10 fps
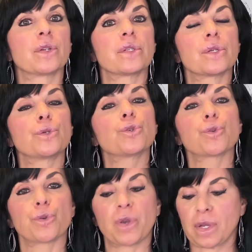to
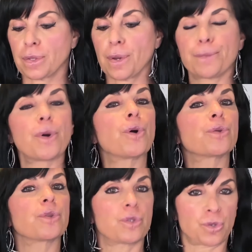treat
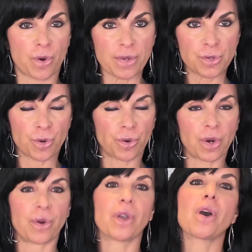both stress
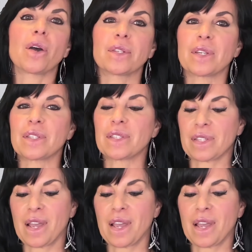urinary incontinence